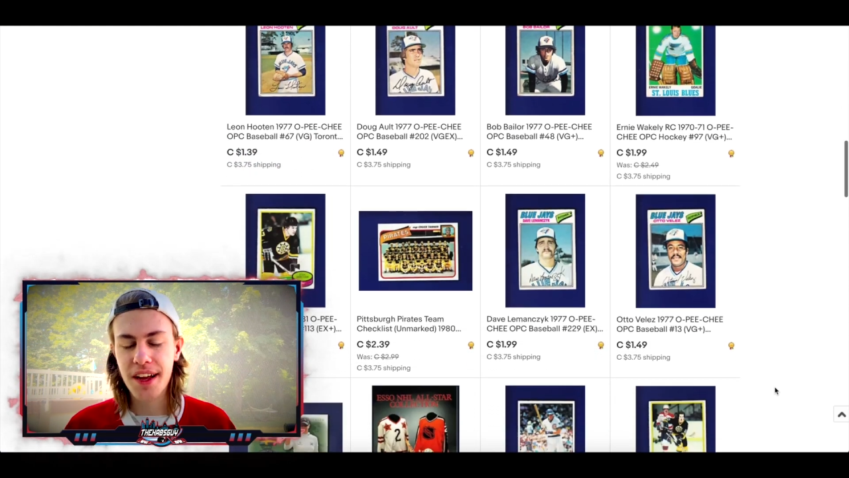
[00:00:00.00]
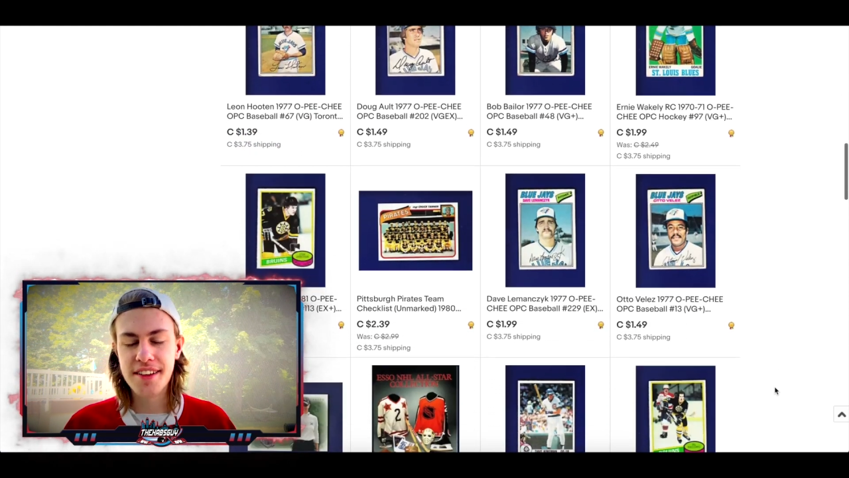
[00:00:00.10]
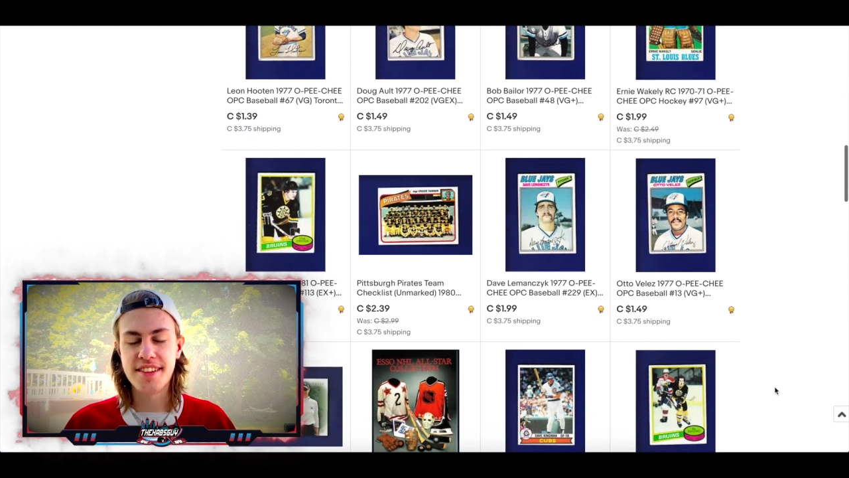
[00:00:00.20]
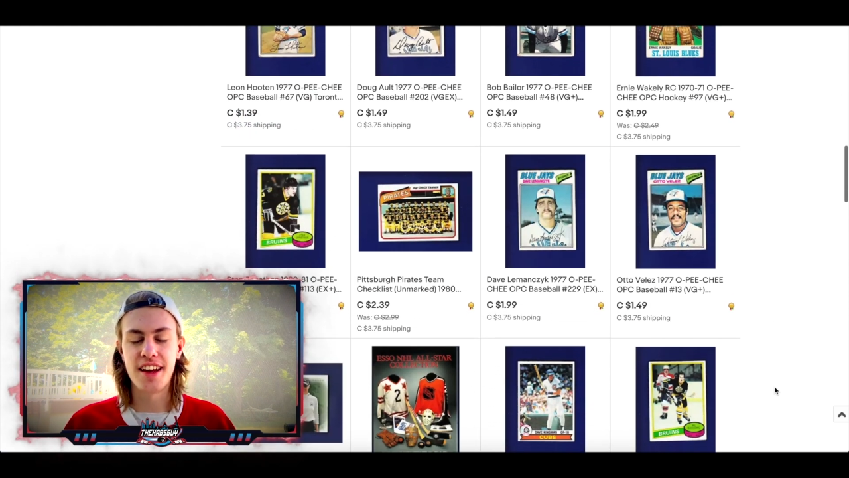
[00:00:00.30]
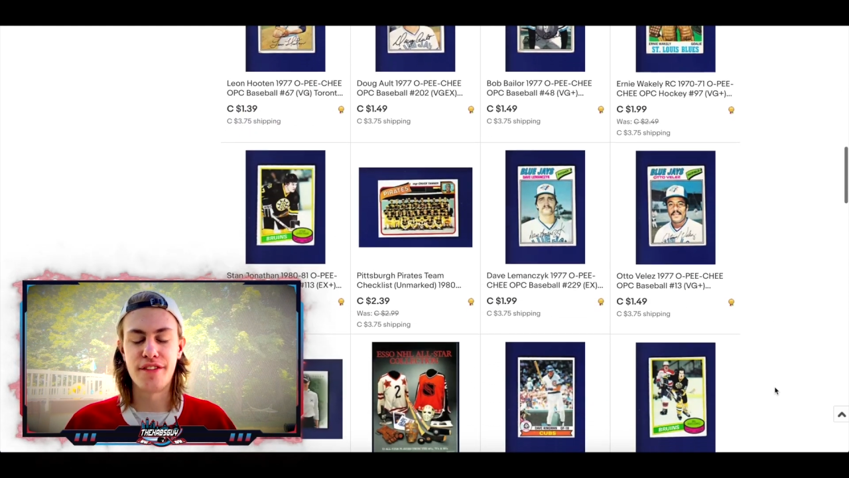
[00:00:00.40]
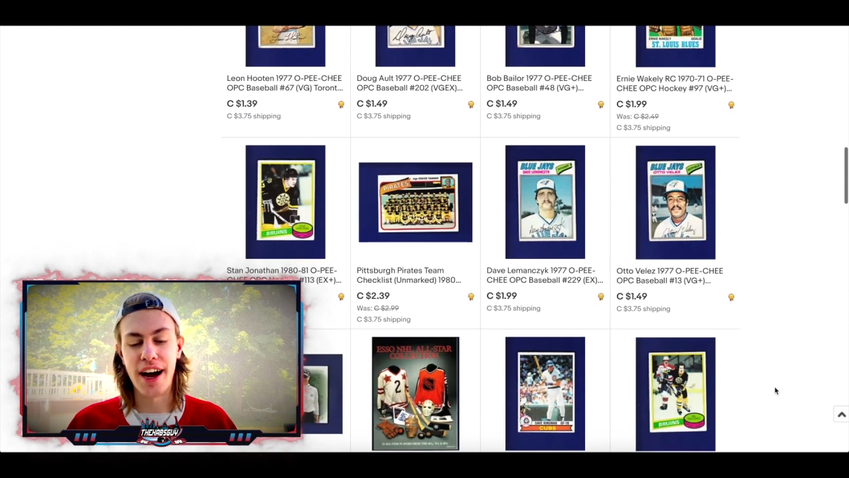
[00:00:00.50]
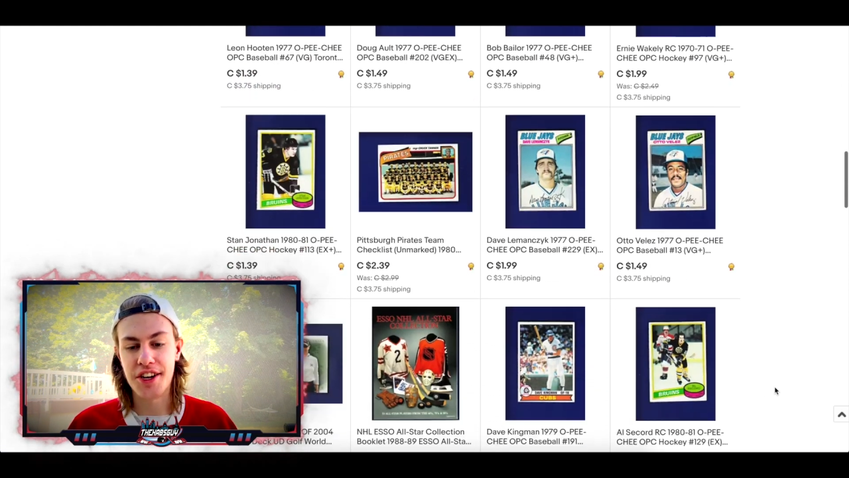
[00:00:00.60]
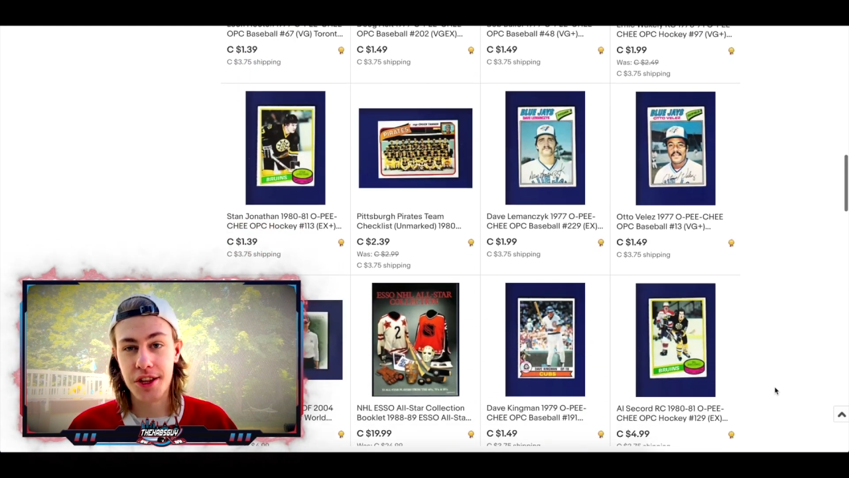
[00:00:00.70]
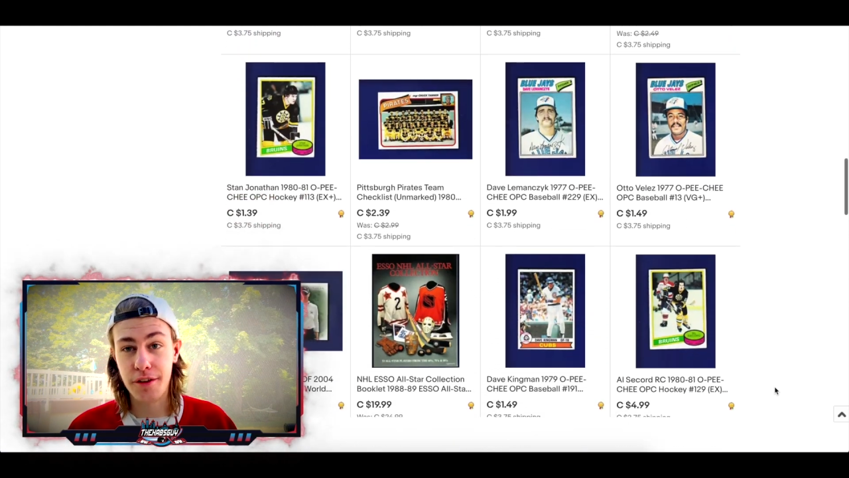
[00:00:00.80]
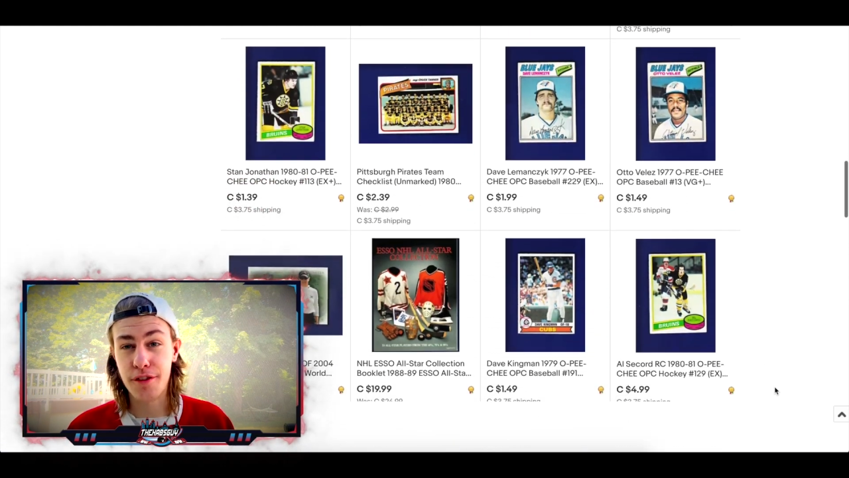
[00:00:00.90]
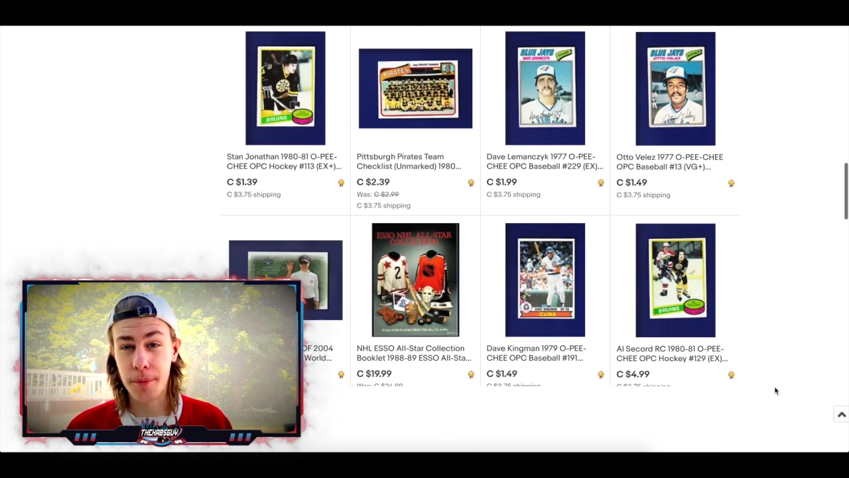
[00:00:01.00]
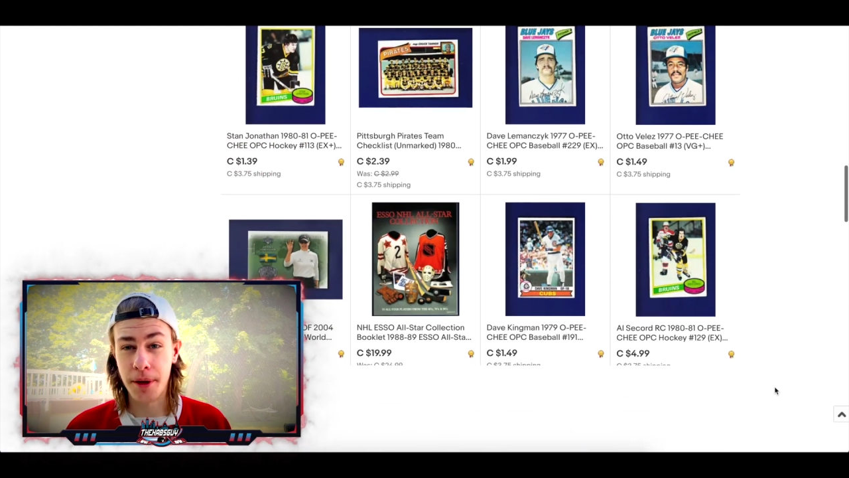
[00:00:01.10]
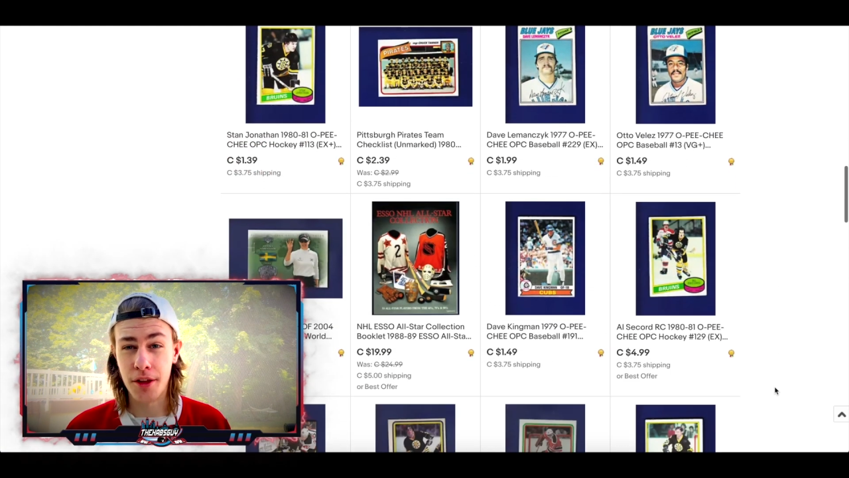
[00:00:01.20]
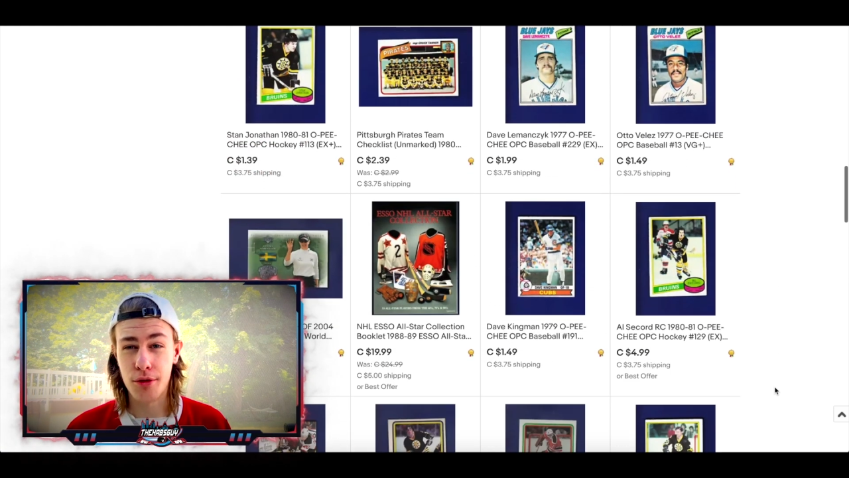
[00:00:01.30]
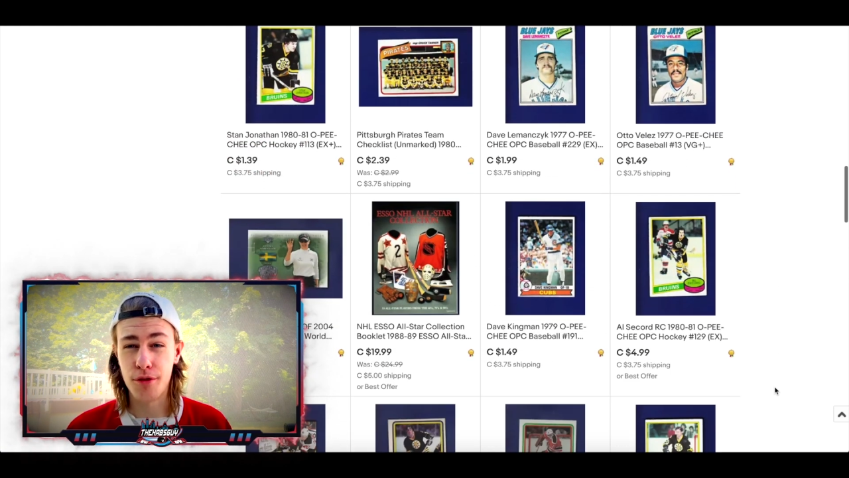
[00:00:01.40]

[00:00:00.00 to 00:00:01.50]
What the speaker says: instead of actually flipping through